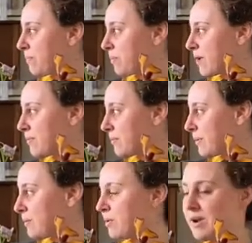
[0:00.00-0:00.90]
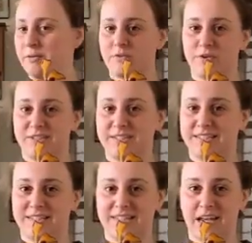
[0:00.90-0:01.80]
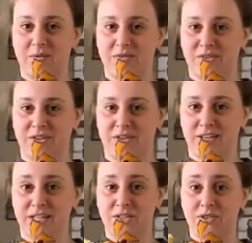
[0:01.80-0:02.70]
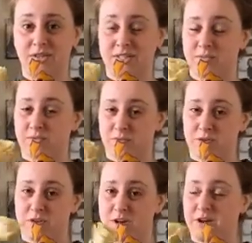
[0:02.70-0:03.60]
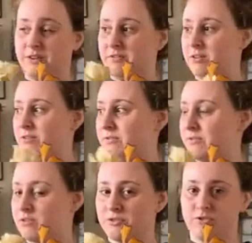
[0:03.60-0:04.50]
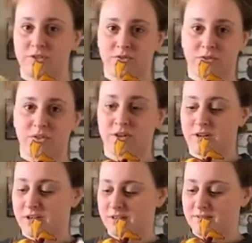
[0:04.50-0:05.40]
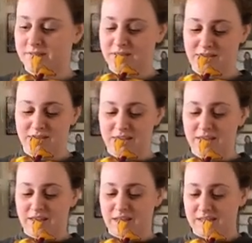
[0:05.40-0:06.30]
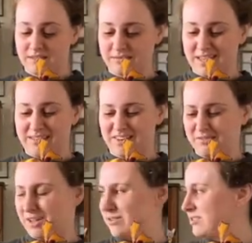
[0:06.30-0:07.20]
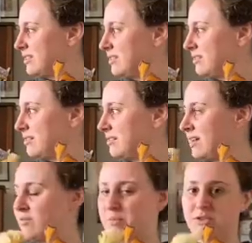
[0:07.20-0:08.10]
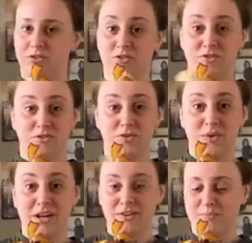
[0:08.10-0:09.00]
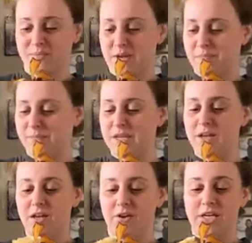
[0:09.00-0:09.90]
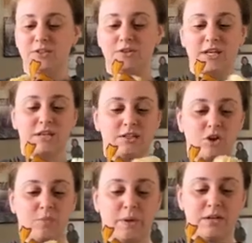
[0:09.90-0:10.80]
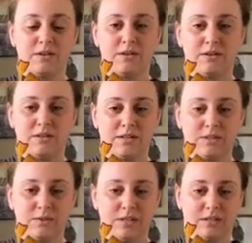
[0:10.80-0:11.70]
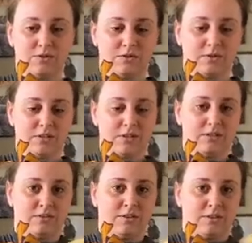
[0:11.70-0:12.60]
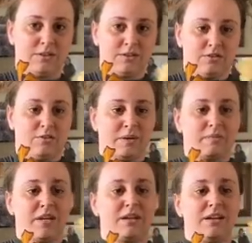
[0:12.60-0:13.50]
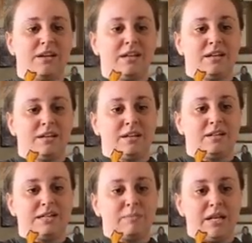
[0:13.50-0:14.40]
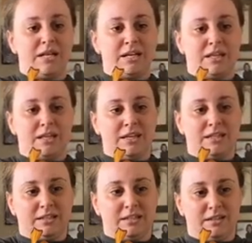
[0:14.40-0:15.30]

probably won't have roses this time of year unless you get some from Kroger. I don't even know if grocery stores are have any flowers. I haven't been in the grocery store in a while, but okay. So to get it to open, this one's got thorns on it, so this is gonna hurt a little bit. But you can spin it like this.